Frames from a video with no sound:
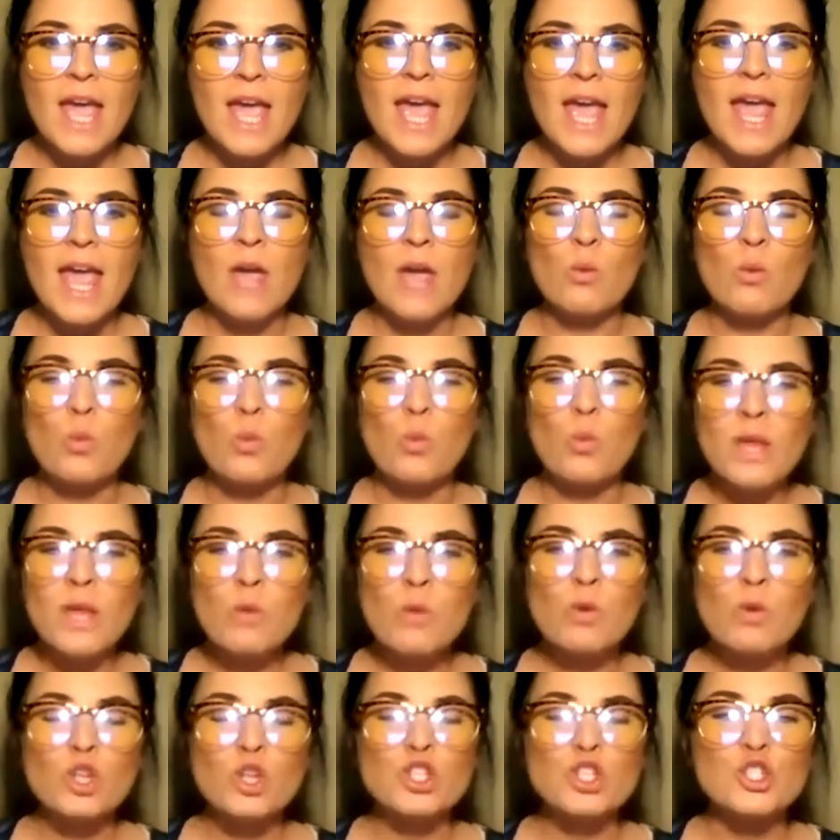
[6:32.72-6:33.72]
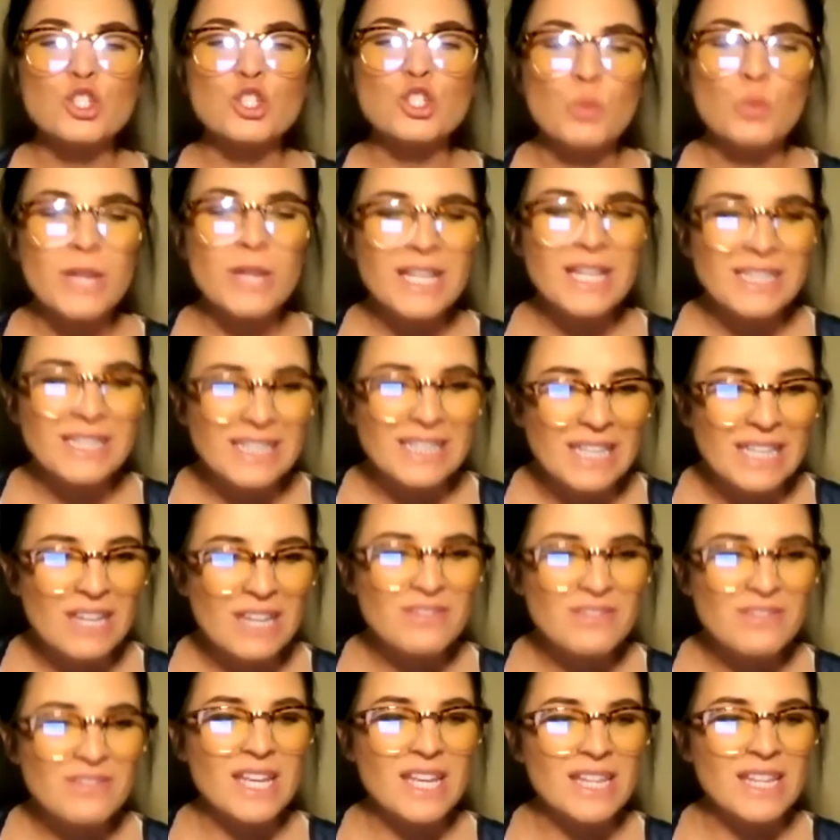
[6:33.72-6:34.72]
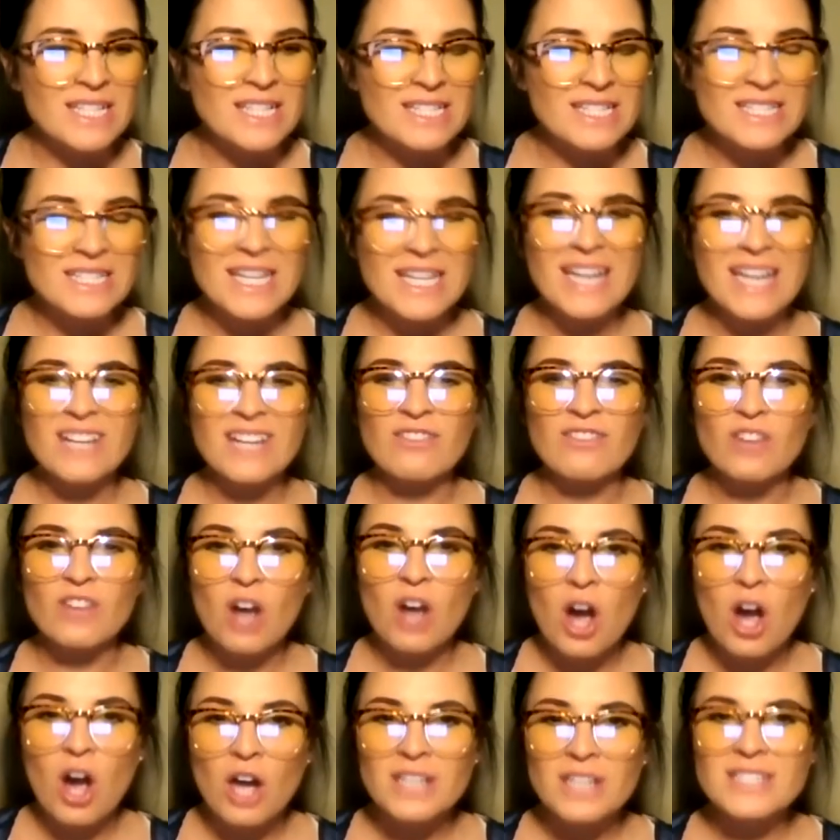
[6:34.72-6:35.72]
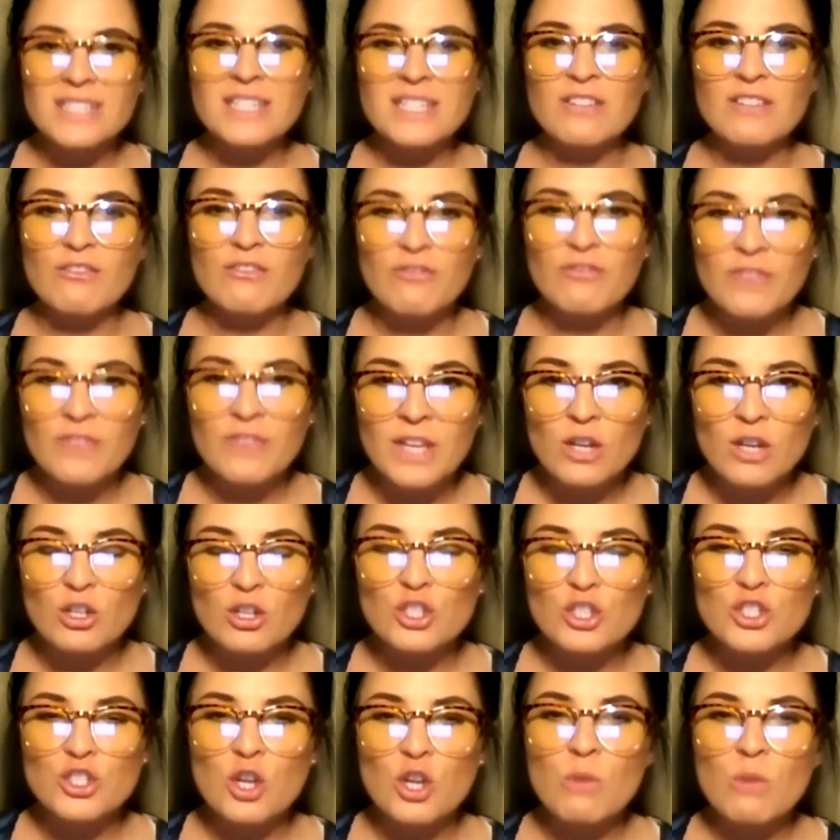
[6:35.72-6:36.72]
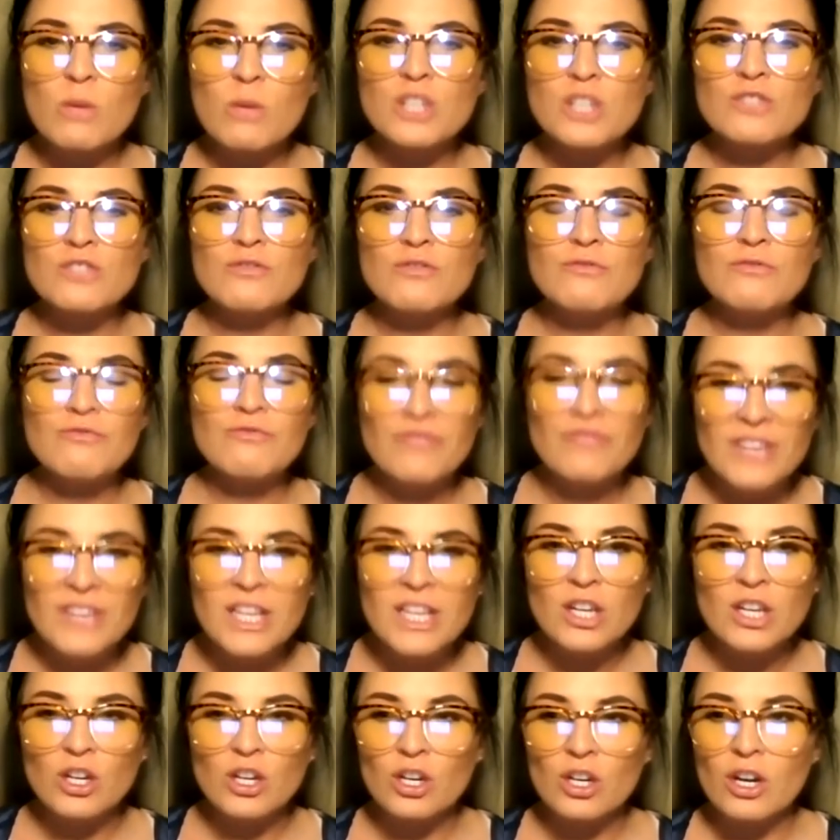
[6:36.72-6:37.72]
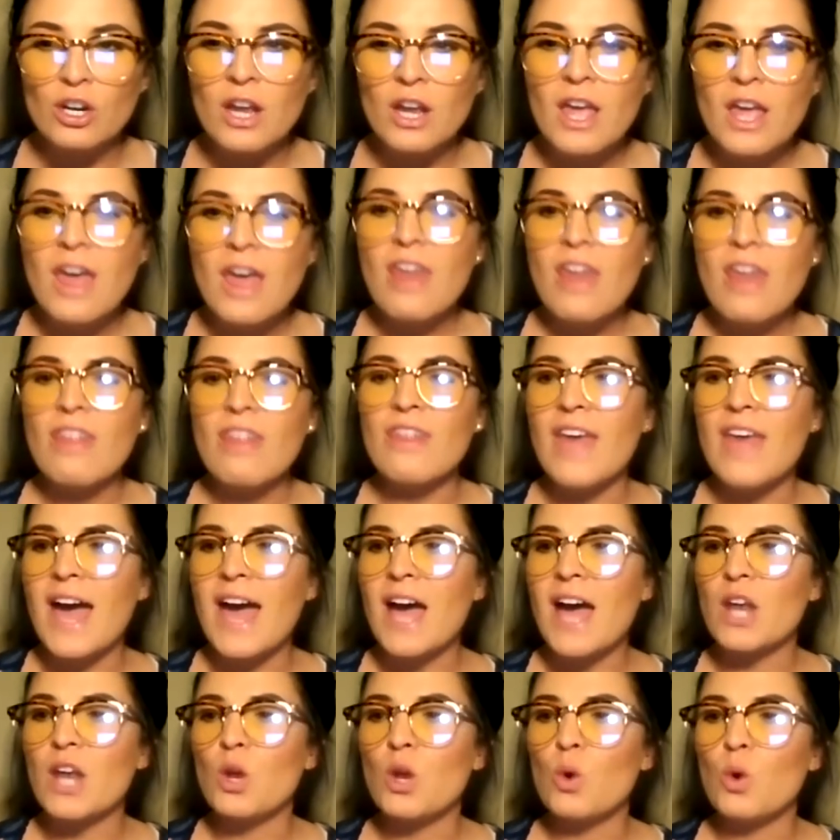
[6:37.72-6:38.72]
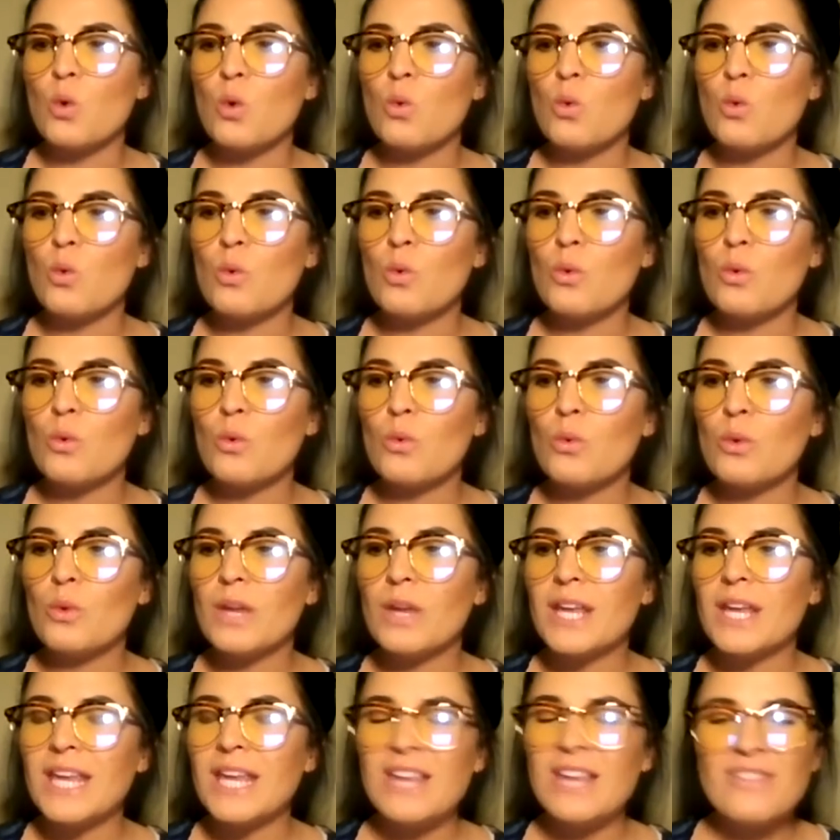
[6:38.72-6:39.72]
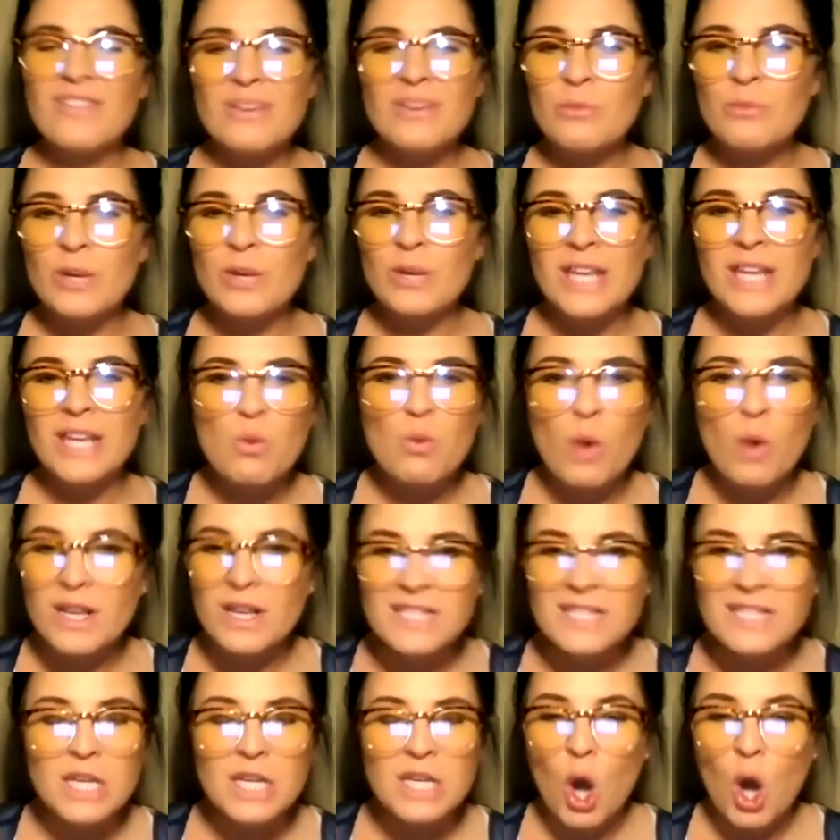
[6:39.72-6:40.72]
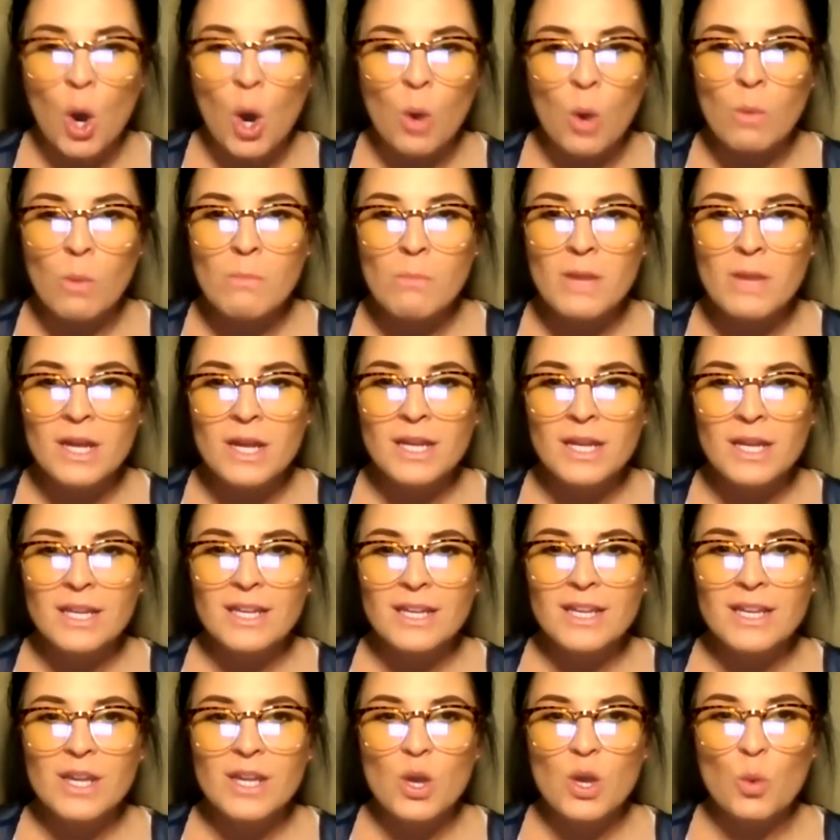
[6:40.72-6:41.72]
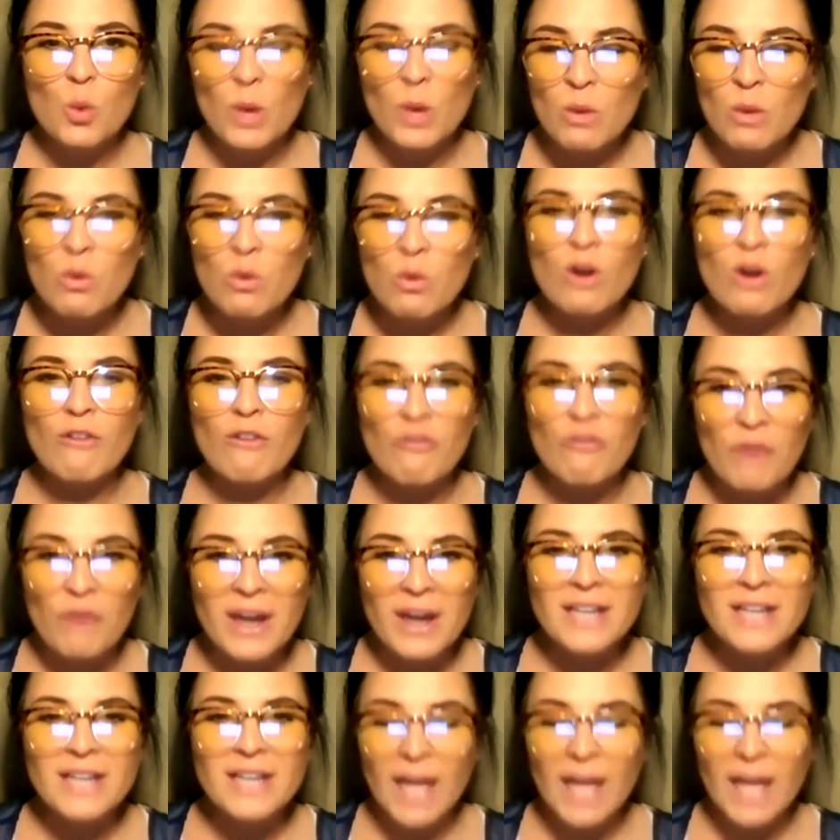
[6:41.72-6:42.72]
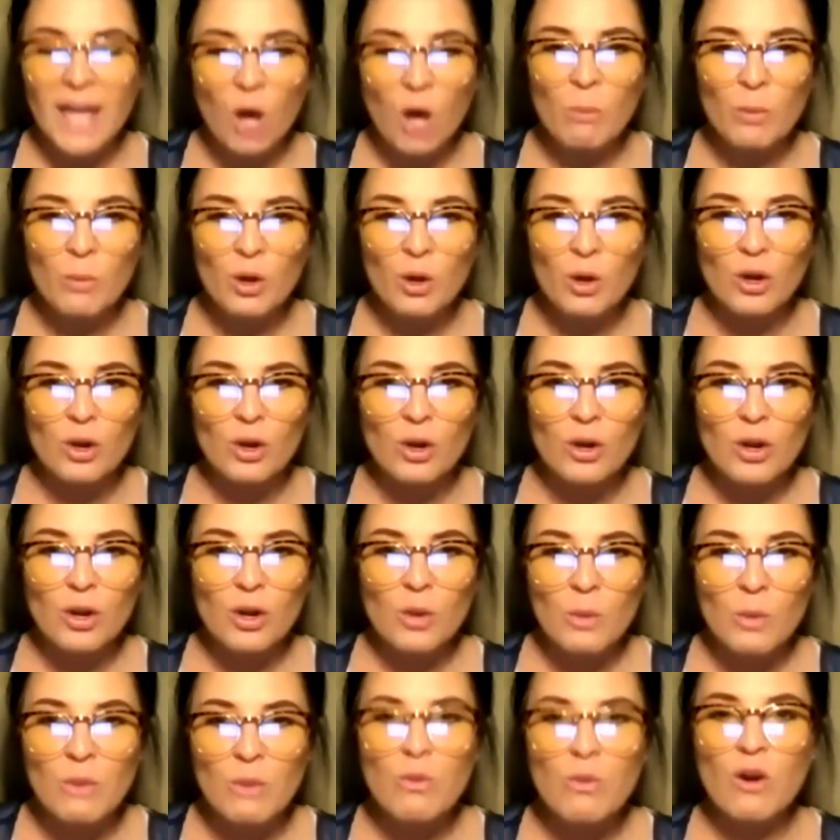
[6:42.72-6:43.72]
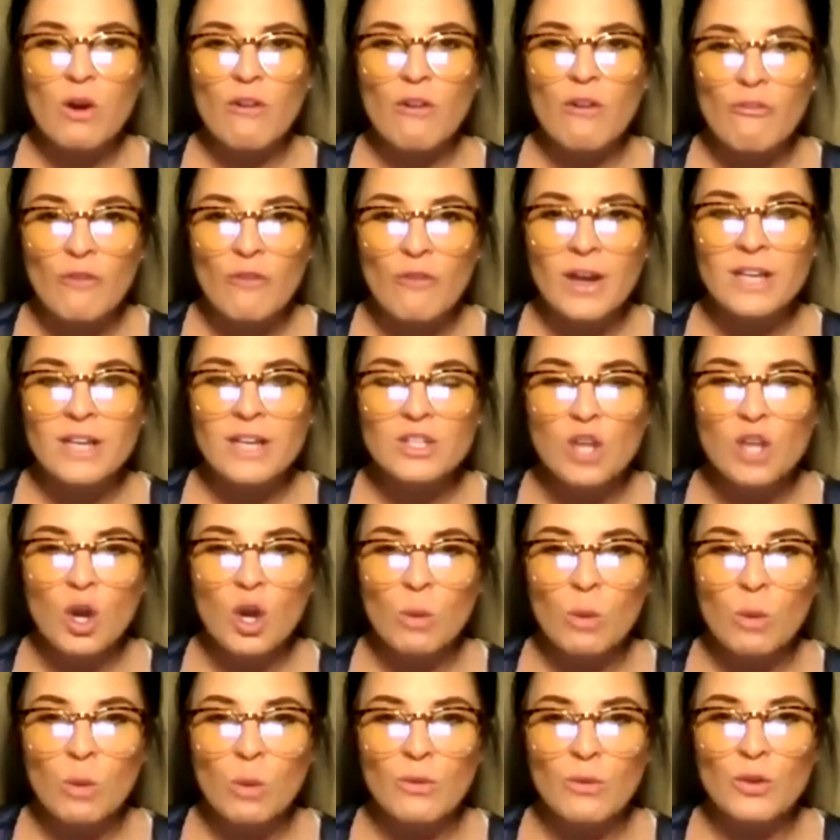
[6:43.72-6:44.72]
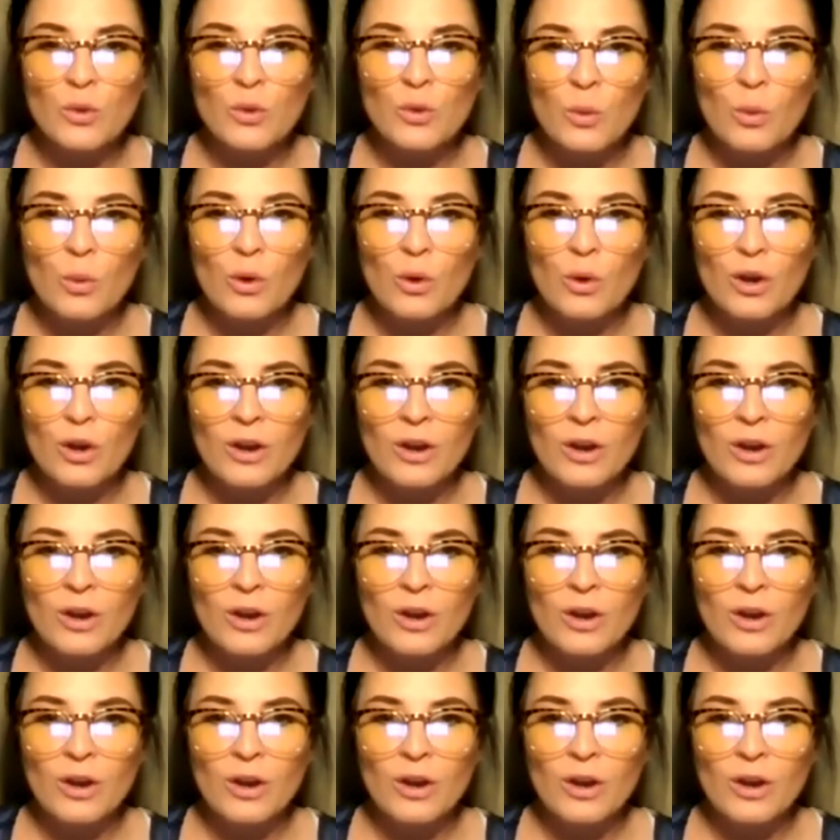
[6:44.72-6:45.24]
And we lived in this state of constant fear, so much fear that even when he wasn't home, we were afraid to help him. We were afraid to open the door.